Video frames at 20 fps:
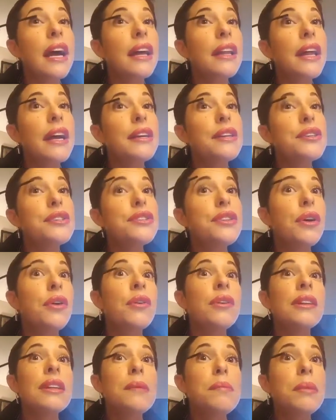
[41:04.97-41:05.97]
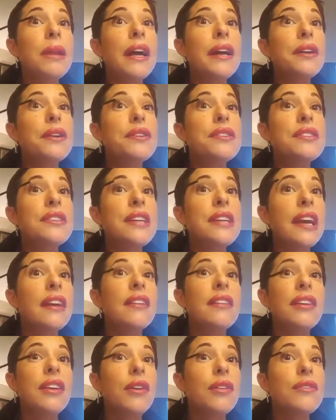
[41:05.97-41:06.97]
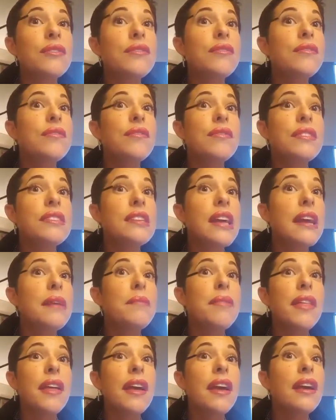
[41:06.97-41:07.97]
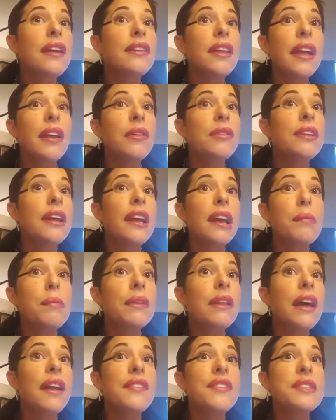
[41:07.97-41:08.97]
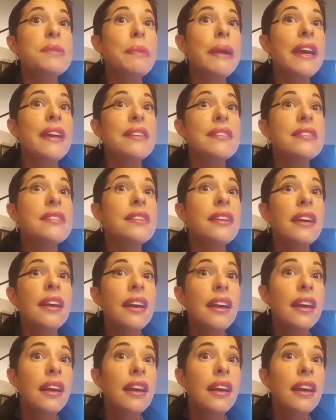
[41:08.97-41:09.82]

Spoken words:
Eyeliners don't. Lip liners take, you know, same thing. They don't take up a lot of space.